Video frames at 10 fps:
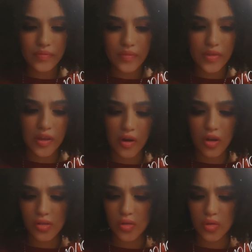they're
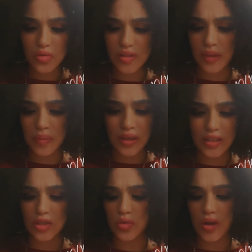also stepping
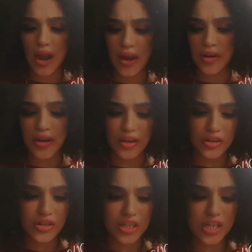into a higher
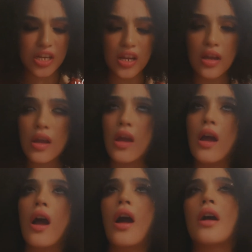energy.
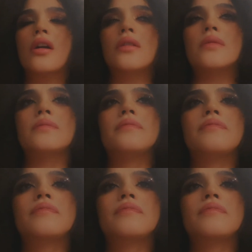I'm